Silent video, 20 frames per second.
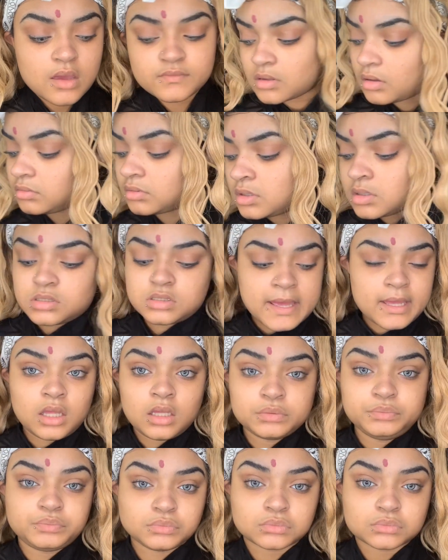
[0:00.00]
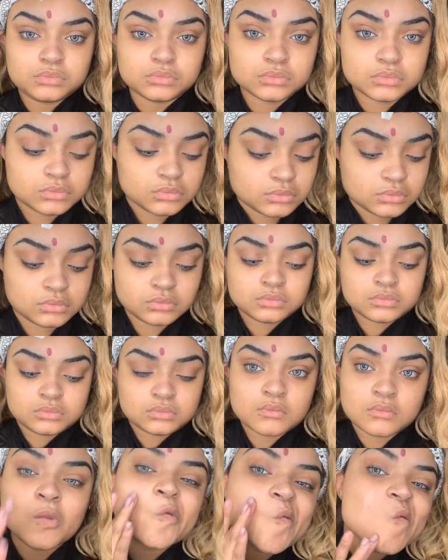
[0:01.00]
Alrighty, so jumping straight
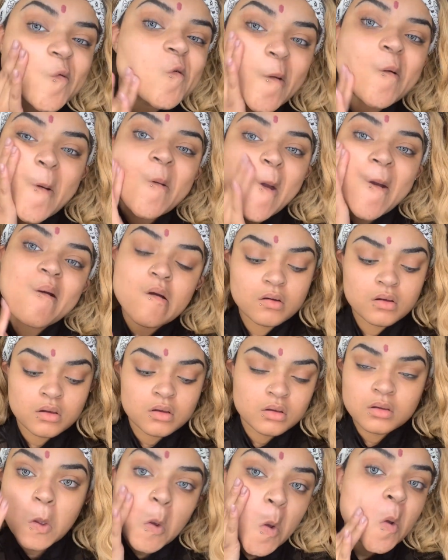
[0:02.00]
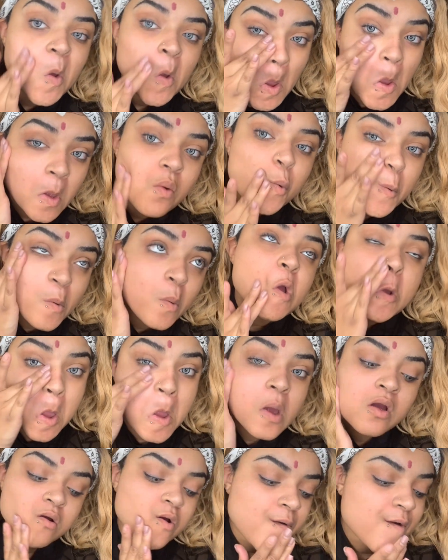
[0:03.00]
on in, I'm starting with the
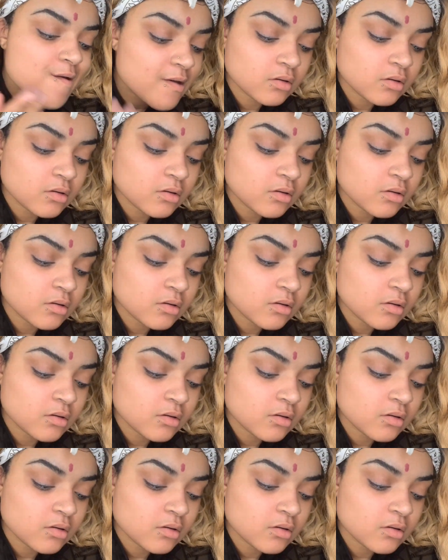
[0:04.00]
new